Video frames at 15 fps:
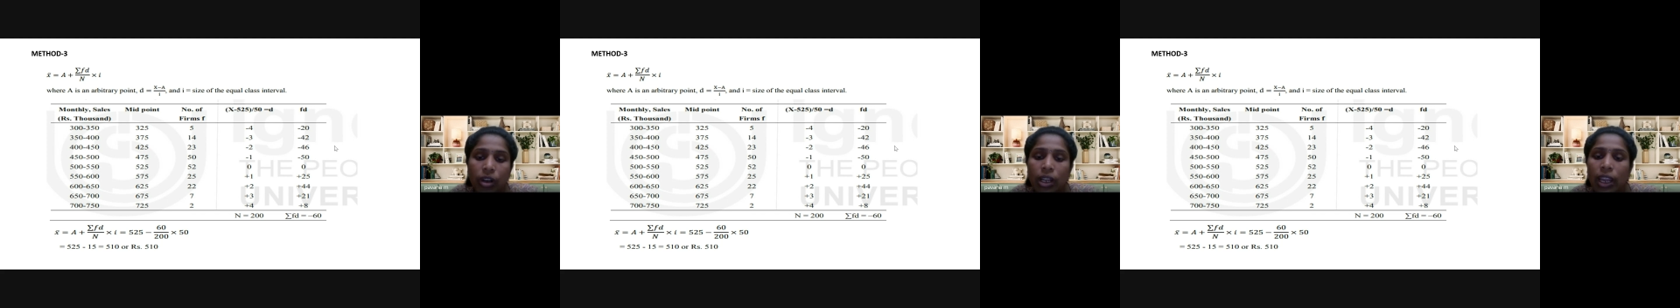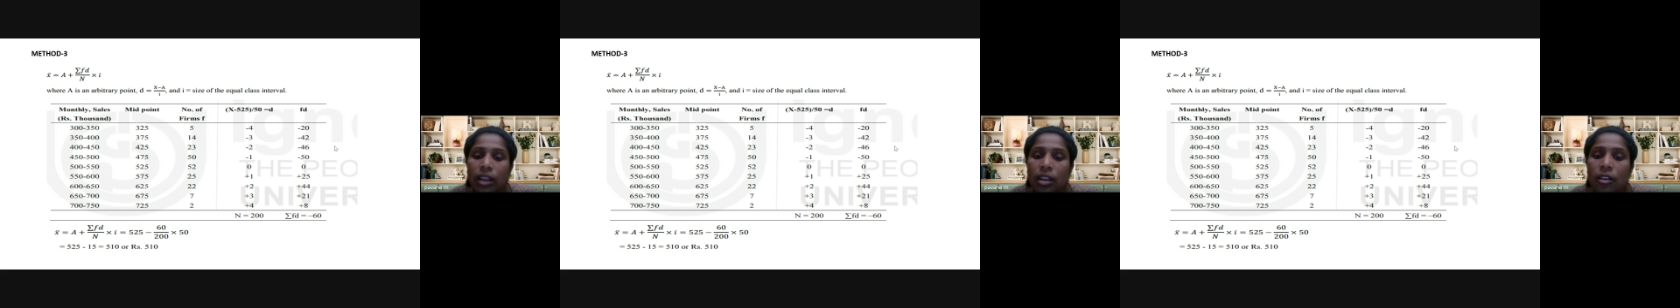
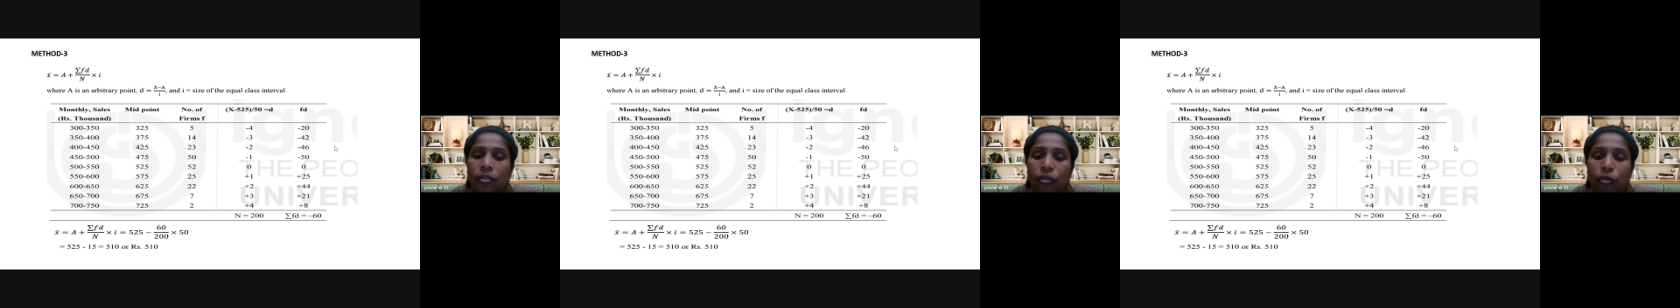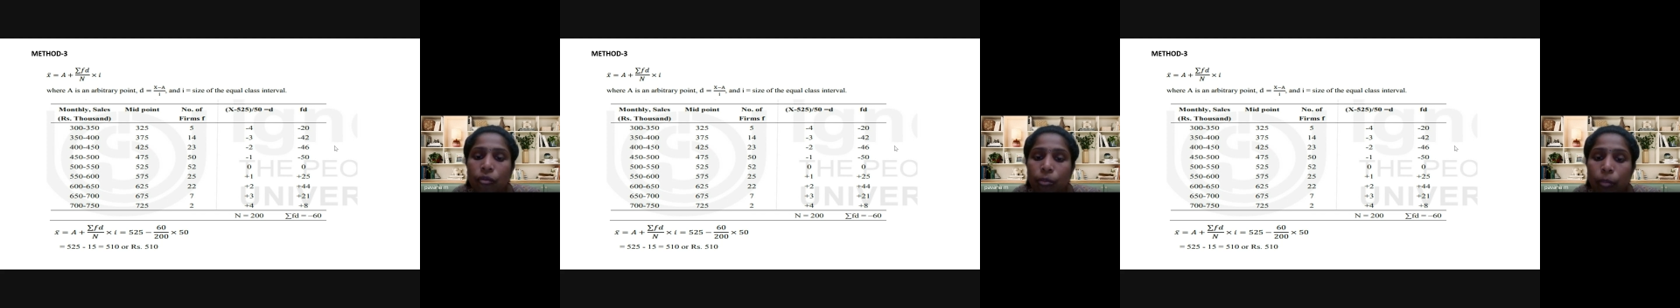
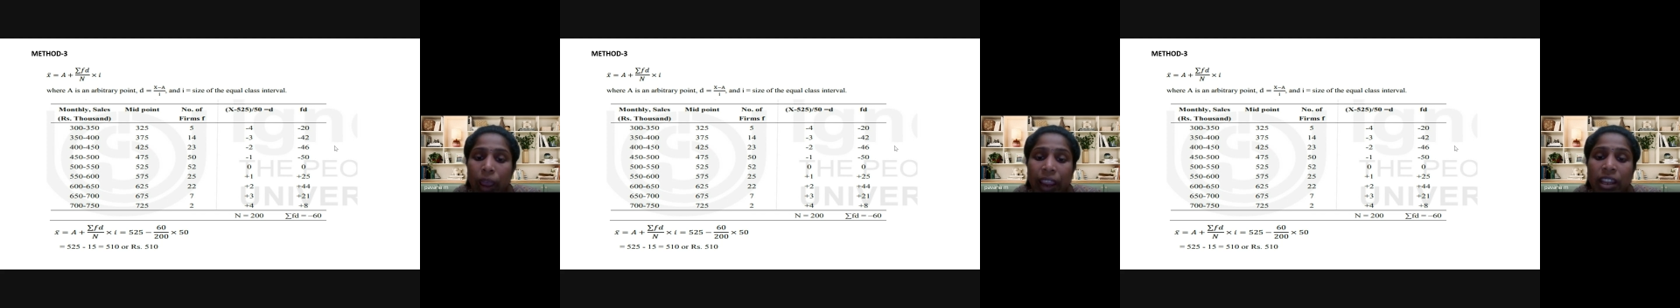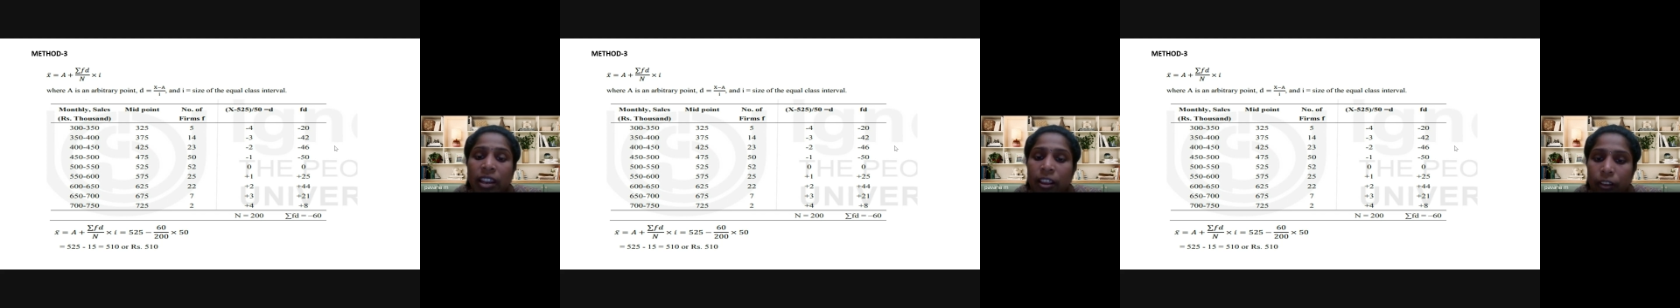getting
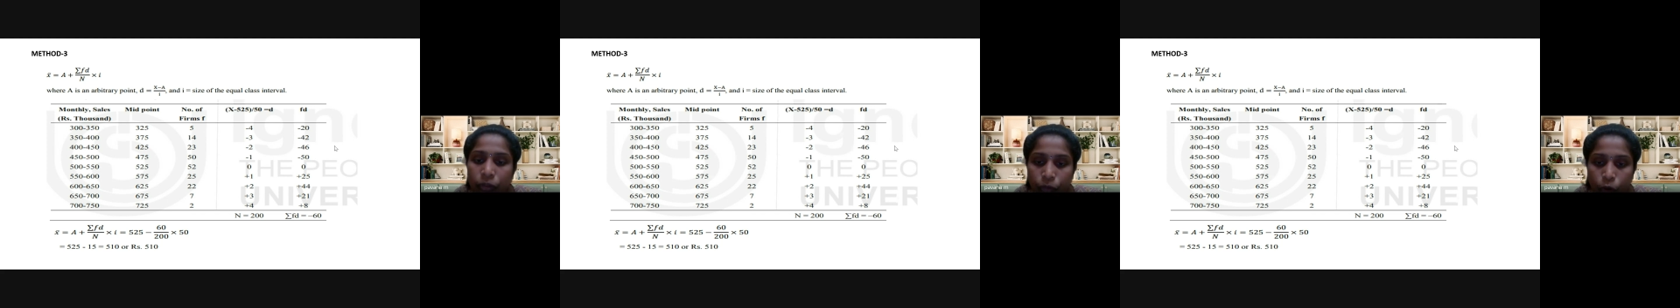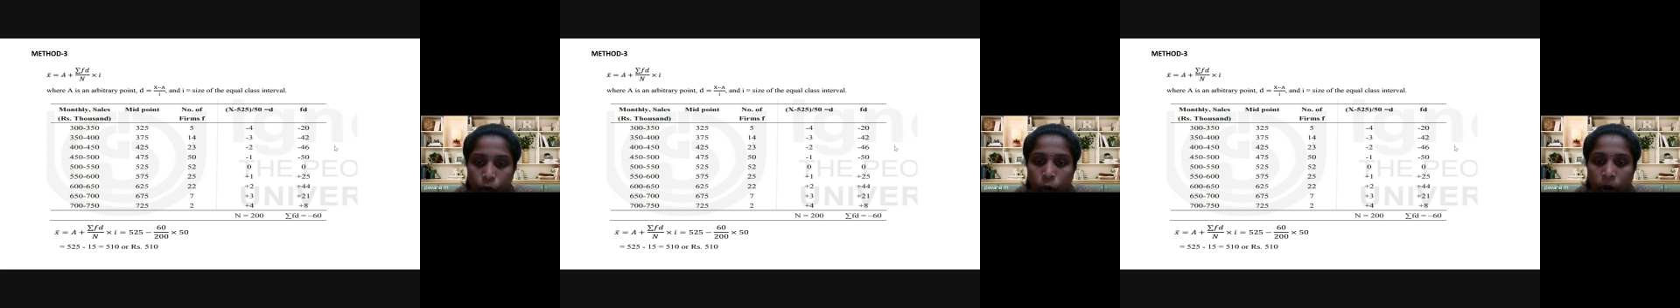minus
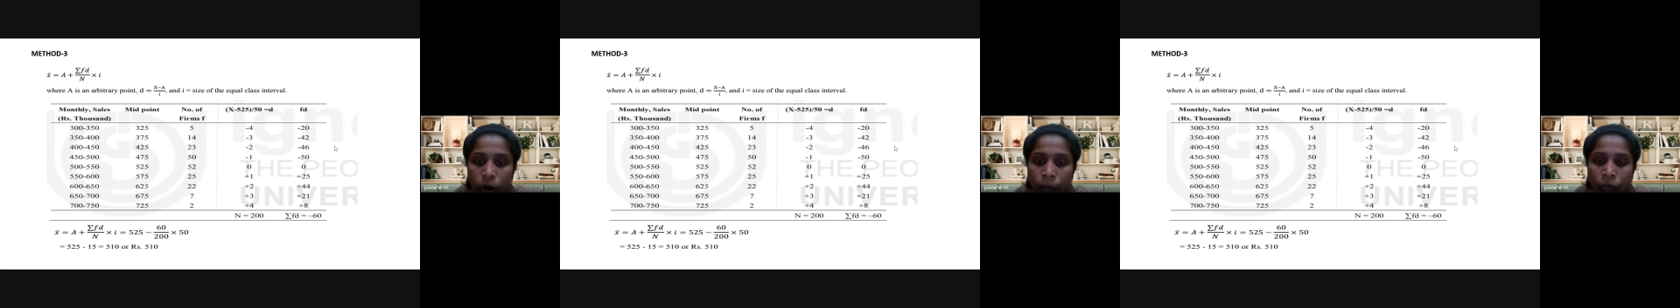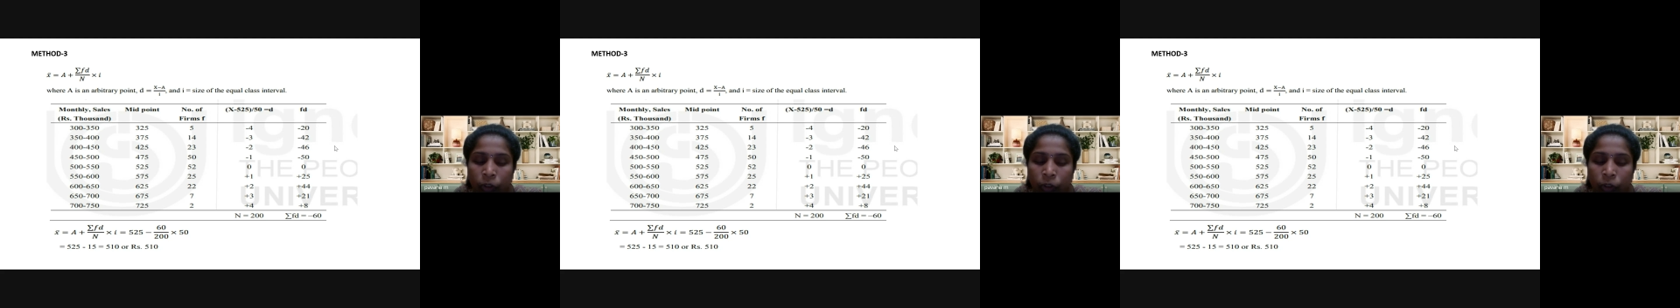4,